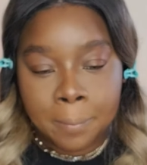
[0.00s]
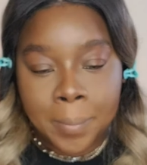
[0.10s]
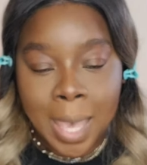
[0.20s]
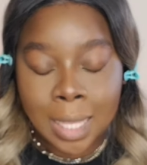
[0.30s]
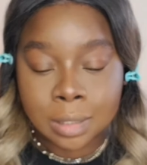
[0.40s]

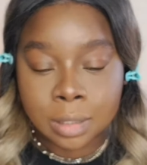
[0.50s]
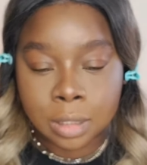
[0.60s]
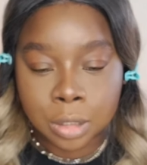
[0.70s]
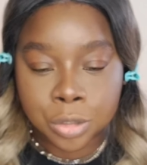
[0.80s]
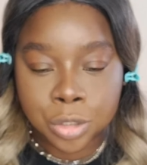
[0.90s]

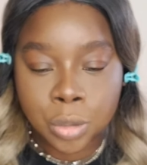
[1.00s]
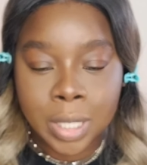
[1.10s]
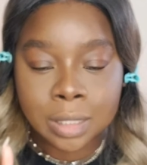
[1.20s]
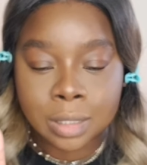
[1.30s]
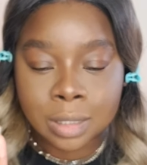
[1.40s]
pencil. So
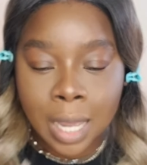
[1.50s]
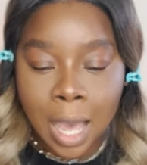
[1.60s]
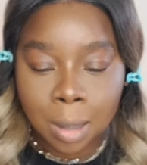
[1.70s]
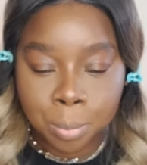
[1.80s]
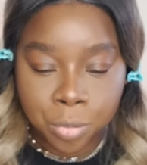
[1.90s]
it's
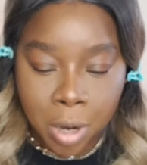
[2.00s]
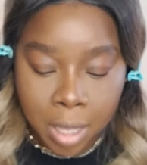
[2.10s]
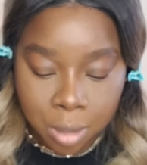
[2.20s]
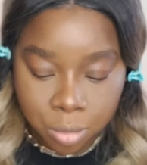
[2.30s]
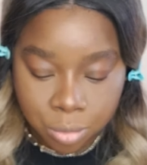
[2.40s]
dark
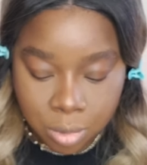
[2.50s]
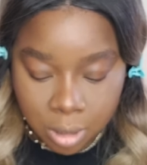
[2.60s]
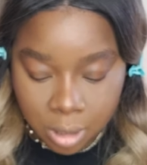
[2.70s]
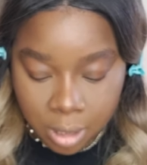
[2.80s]
brown.